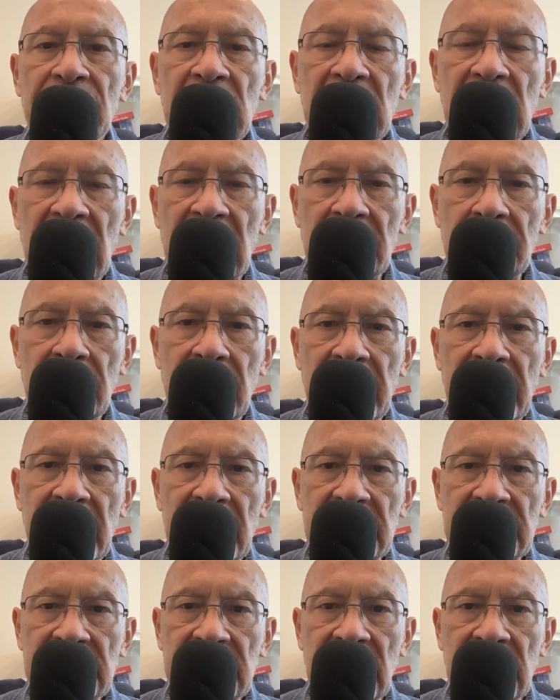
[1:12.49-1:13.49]
and by
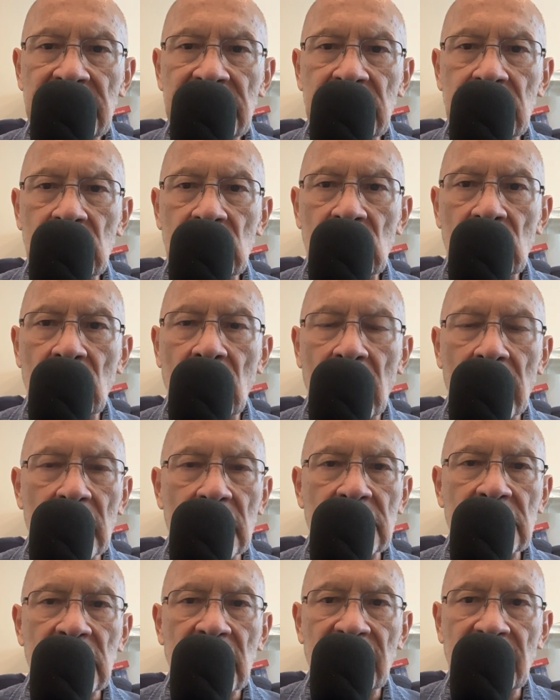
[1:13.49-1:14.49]
extension to
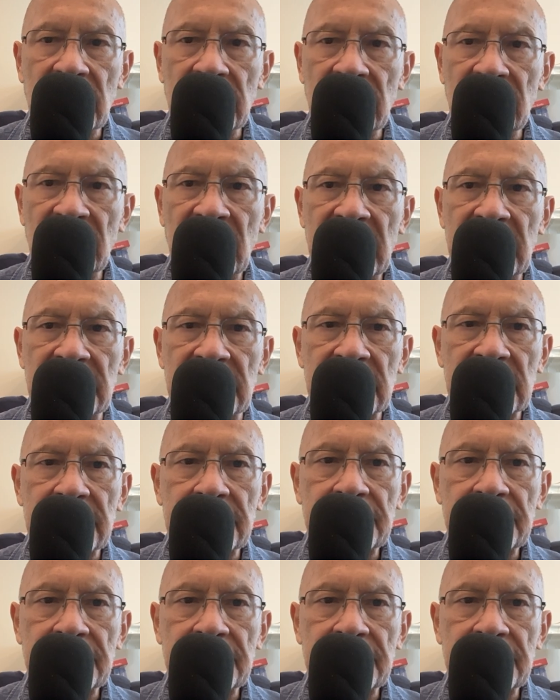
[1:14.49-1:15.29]
models of other faiths.